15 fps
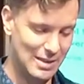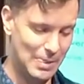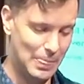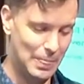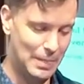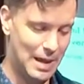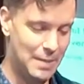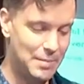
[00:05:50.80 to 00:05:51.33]

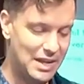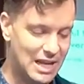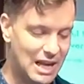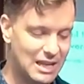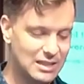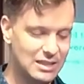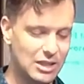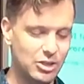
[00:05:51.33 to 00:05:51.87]
And because
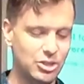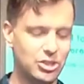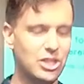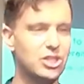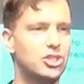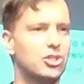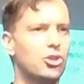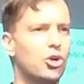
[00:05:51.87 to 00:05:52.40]
there's this
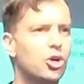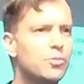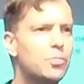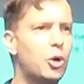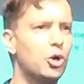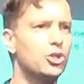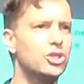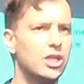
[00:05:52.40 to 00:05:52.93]
third
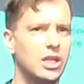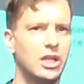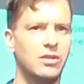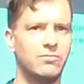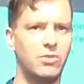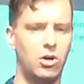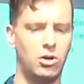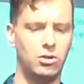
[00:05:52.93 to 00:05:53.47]
person
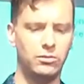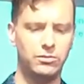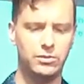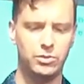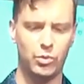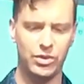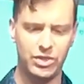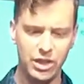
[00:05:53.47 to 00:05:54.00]
involved
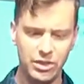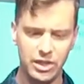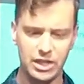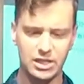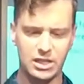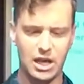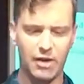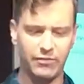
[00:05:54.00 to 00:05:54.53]
within this
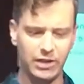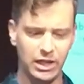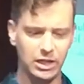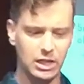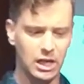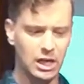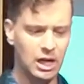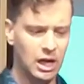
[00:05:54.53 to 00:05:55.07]
covenant,
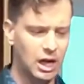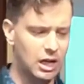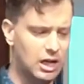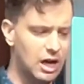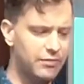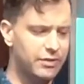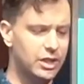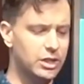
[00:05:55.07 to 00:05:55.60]
a
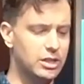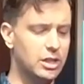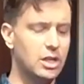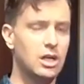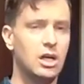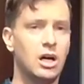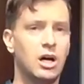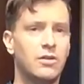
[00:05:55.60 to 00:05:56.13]
covenant
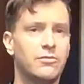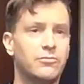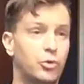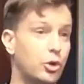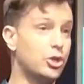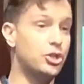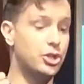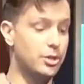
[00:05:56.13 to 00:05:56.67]
of
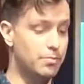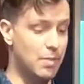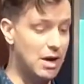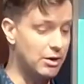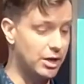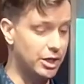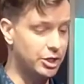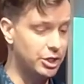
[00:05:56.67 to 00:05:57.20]
Christian
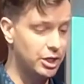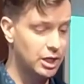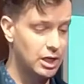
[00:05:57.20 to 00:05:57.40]
marriage,